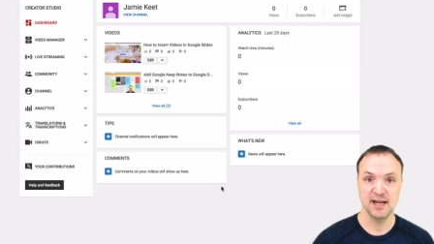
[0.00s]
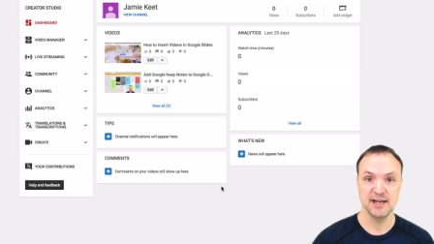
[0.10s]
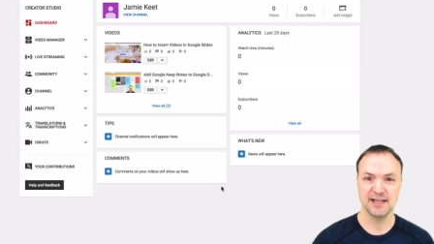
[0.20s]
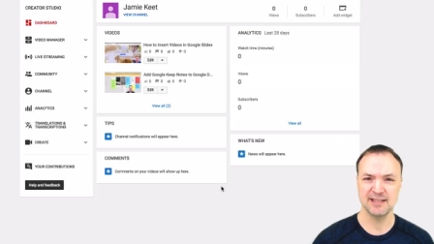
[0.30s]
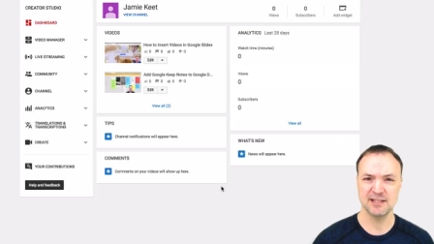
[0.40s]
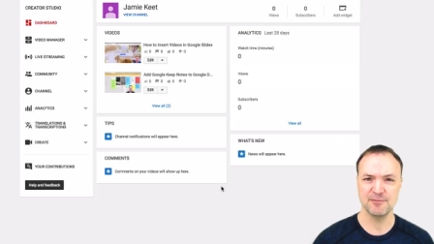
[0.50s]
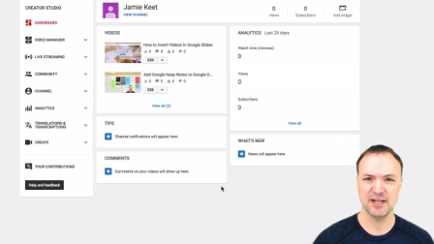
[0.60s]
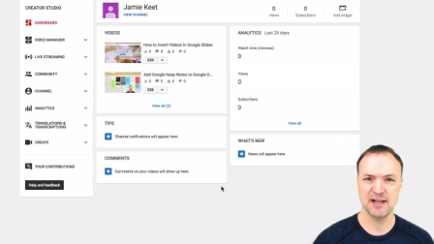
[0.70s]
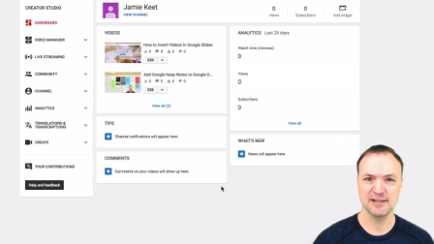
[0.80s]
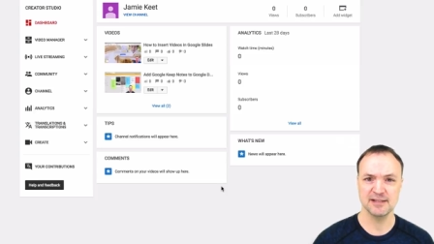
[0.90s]
That's something
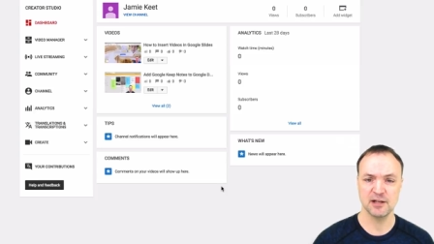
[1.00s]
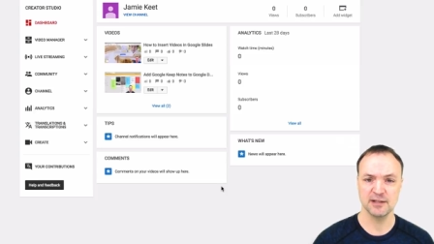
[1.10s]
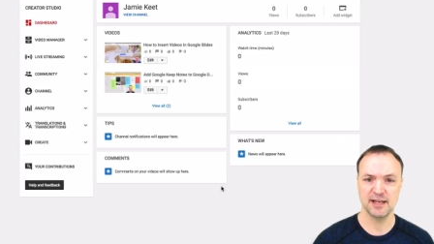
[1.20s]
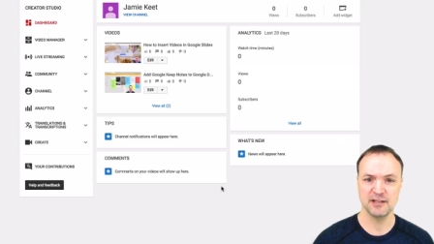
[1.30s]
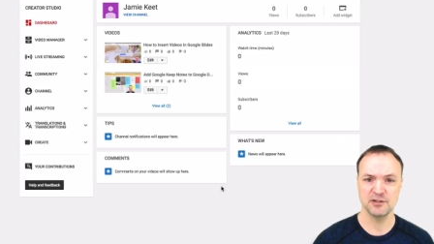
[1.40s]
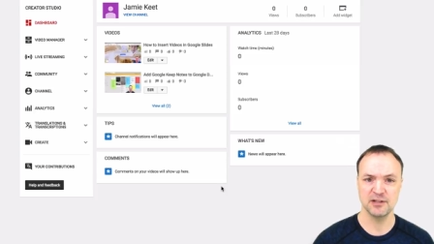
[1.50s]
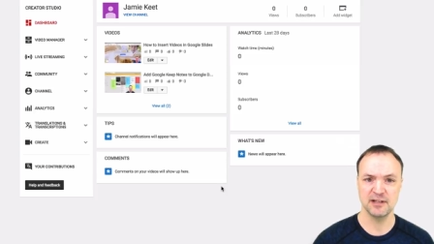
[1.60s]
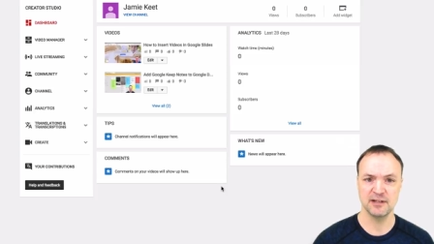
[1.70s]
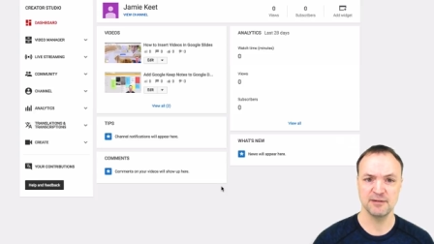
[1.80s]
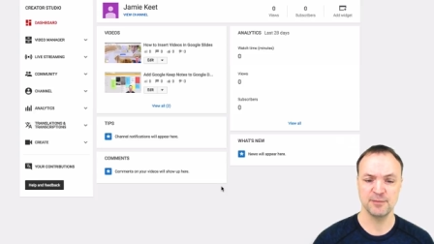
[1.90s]
else I'll get into a
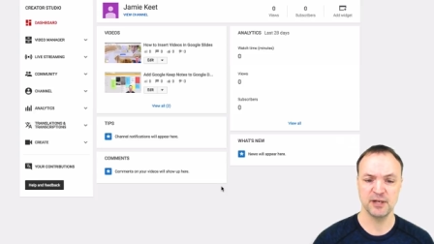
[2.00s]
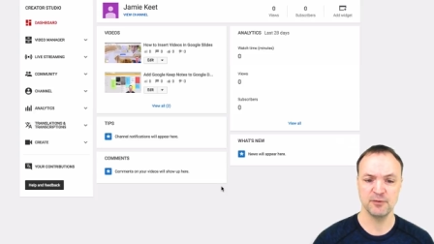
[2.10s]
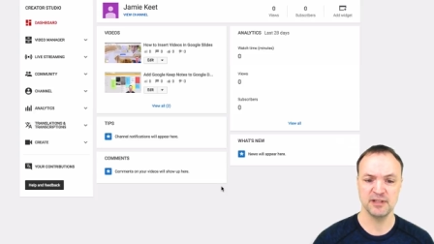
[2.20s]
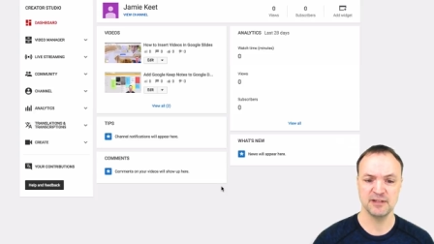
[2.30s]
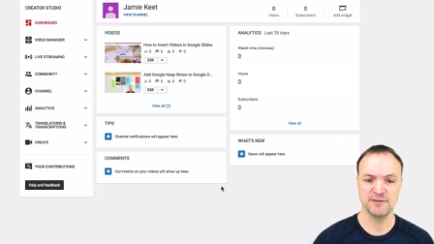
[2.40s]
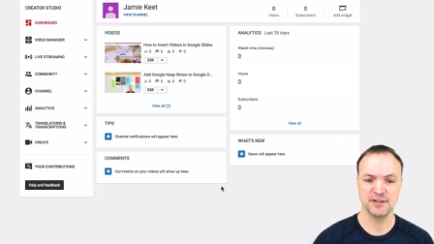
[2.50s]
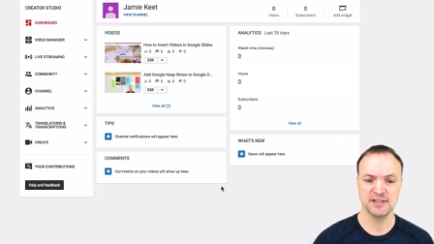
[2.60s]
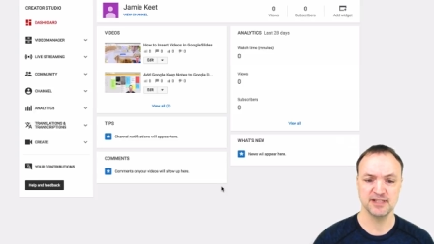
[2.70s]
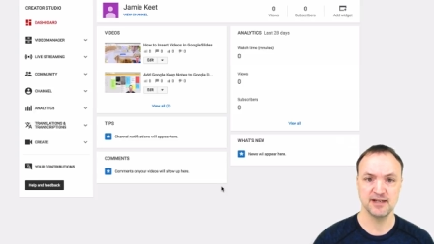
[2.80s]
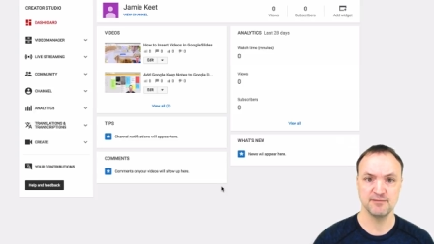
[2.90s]
little bit with a
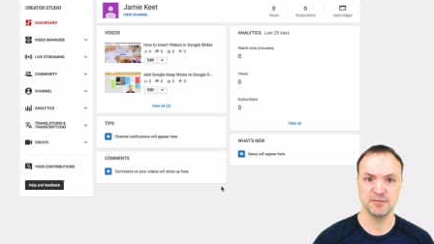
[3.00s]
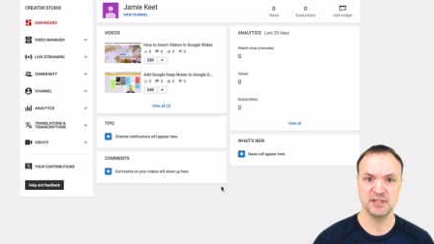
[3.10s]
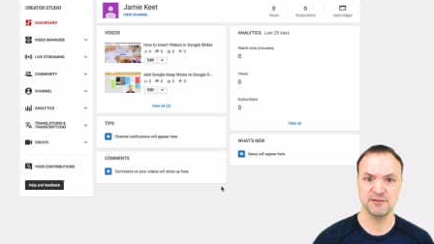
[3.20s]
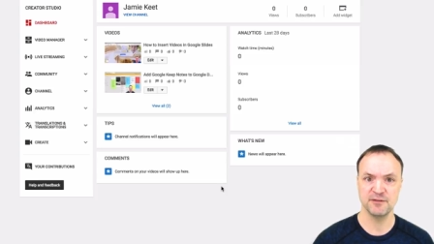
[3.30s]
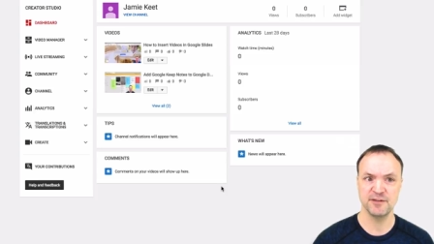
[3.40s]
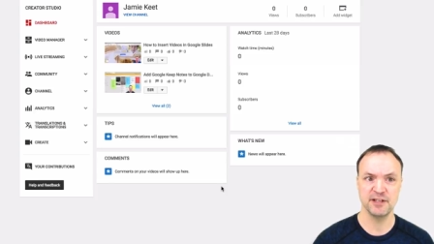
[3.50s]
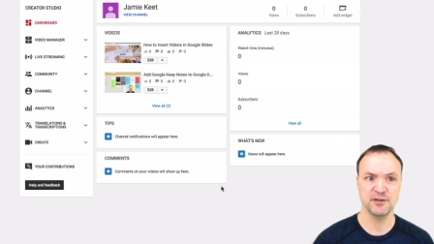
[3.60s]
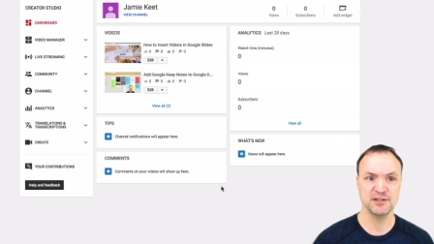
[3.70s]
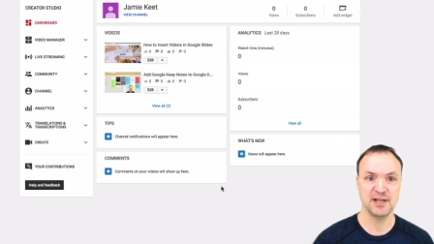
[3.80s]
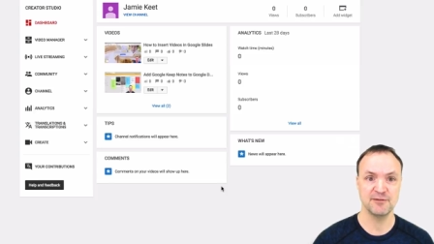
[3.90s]
different video,
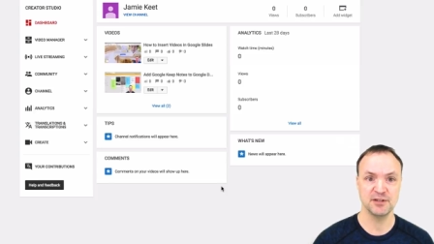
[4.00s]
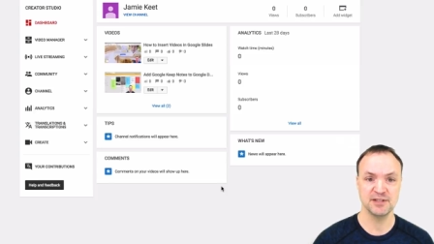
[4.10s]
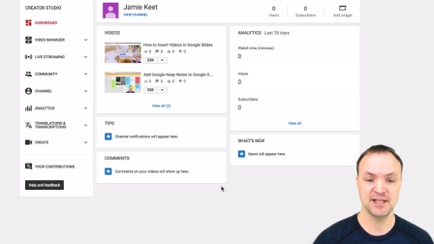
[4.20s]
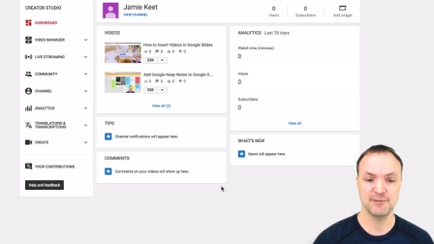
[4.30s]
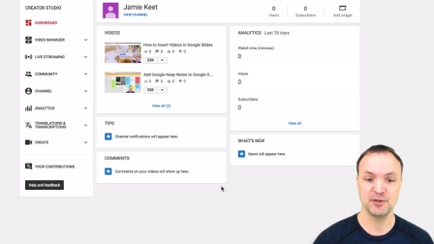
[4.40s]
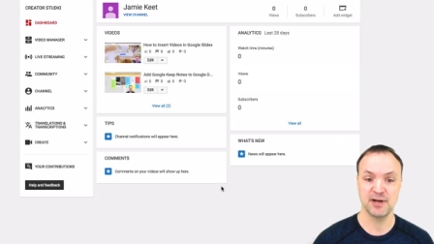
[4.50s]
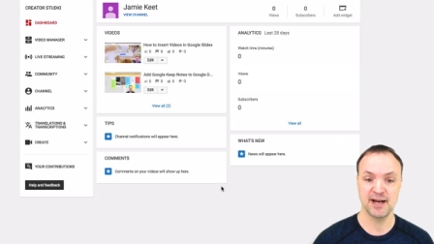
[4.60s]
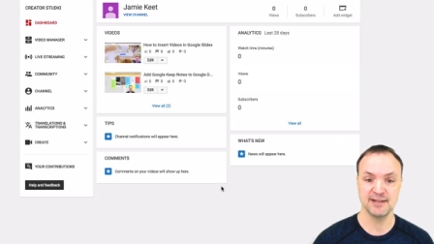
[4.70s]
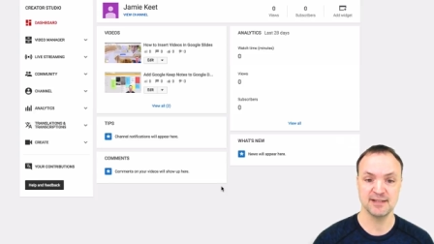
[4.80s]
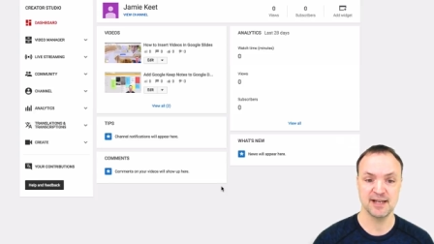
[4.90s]
because you have to set up your
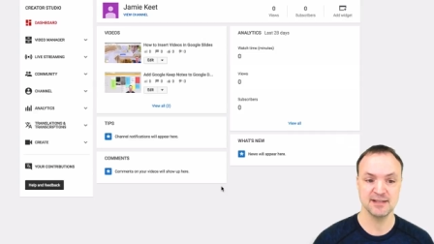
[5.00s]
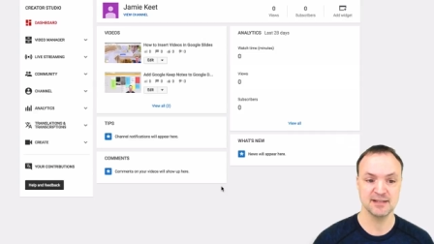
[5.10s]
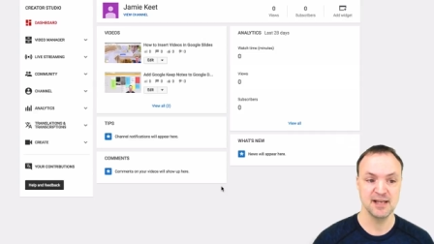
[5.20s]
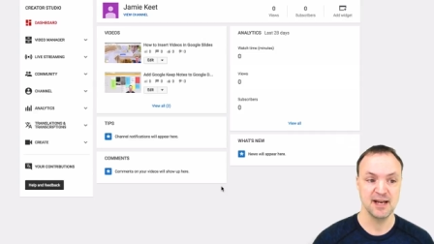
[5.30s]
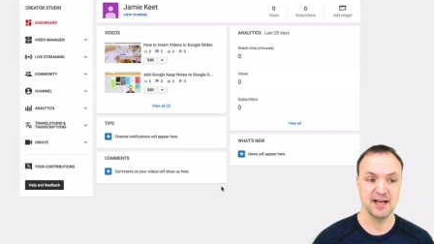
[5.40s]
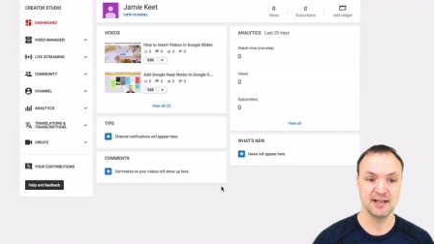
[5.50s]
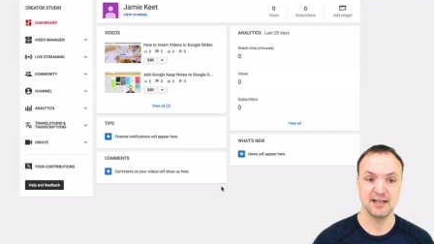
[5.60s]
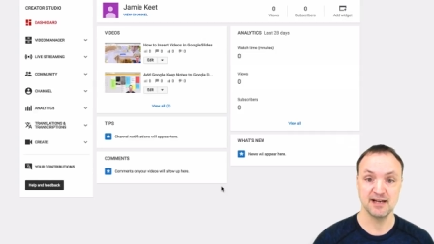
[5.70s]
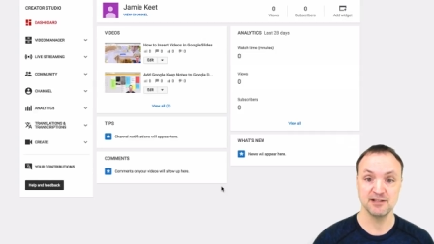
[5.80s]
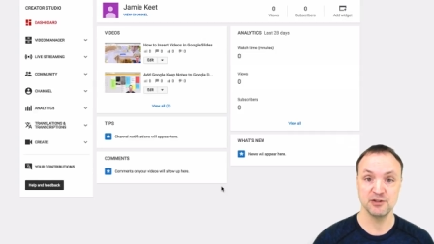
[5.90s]
AdSense and
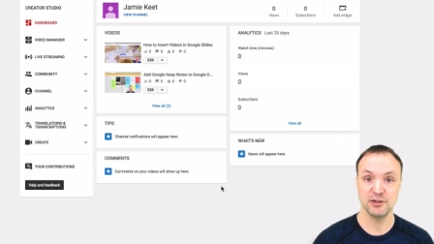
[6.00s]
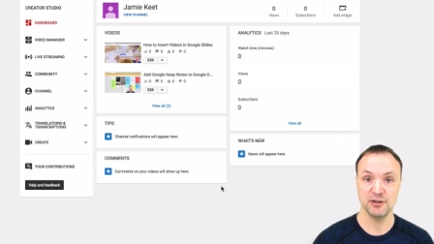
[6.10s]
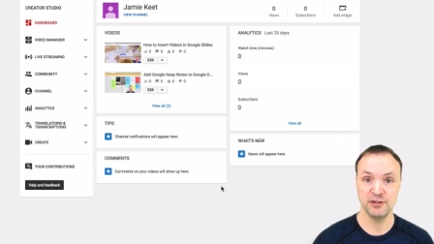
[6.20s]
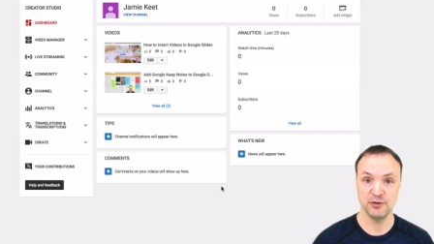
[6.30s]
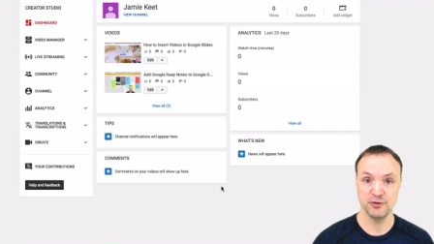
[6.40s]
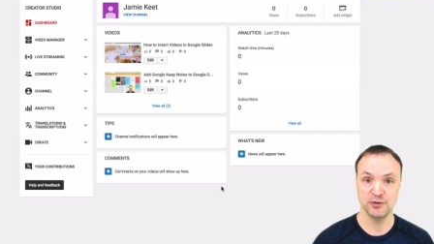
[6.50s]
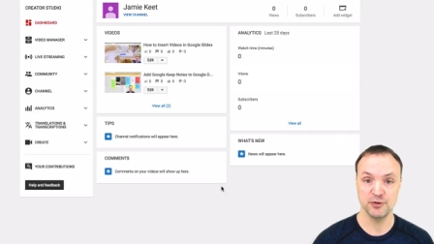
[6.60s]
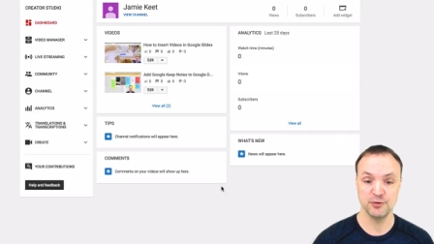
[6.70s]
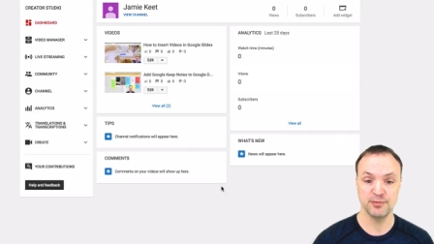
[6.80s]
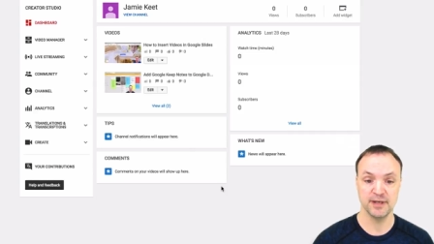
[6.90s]
connect it to your
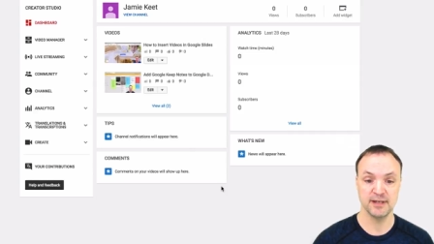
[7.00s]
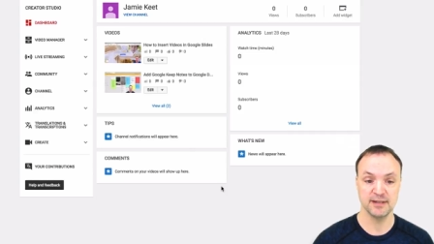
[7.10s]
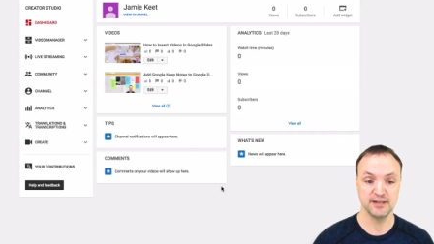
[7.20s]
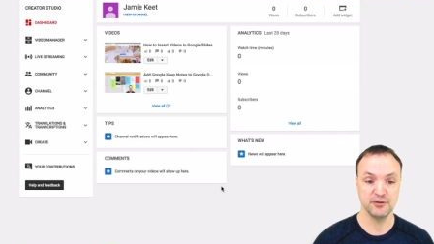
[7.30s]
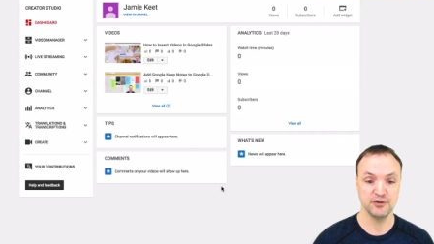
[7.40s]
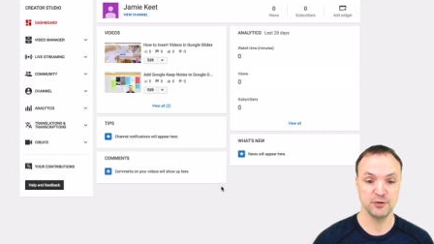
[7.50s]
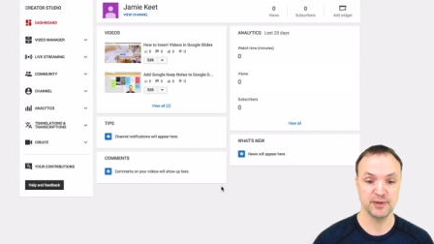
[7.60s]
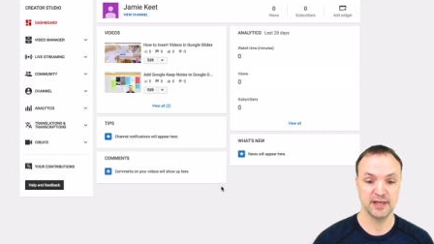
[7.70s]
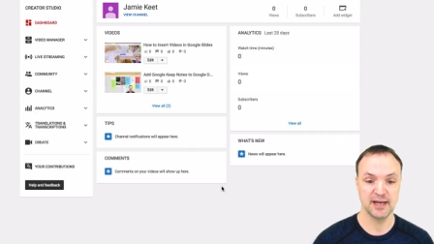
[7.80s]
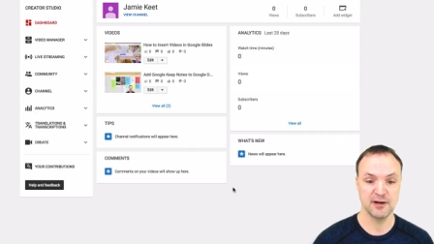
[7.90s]
YouTube
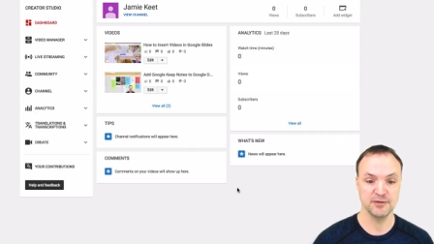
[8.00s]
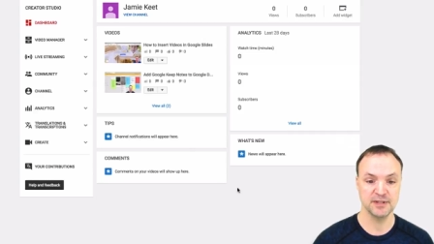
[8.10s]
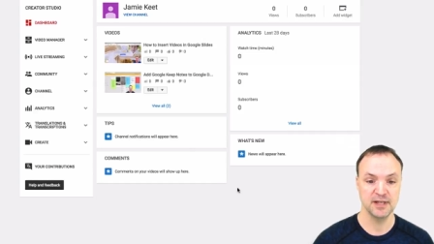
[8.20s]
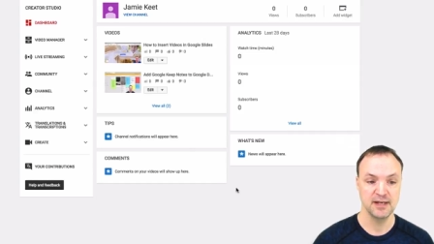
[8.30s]
account.